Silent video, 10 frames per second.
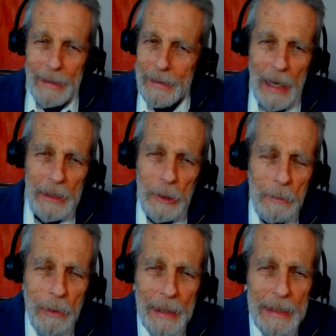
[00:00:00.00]
Not a
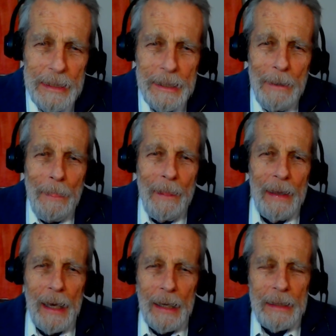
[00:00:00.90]
good place.
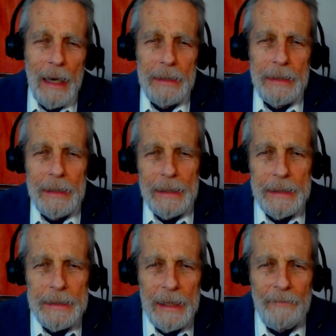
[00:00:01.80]
God didn't
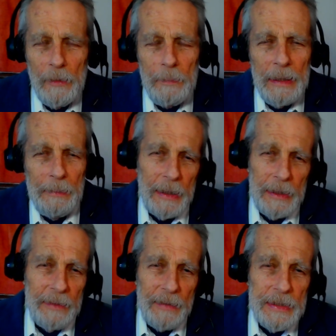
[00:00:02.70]
intend for people to
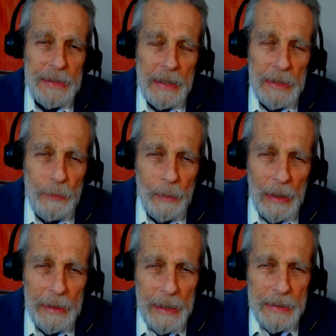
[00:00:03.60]
live in cities
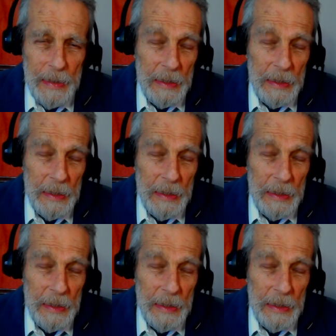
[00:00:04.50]
really as they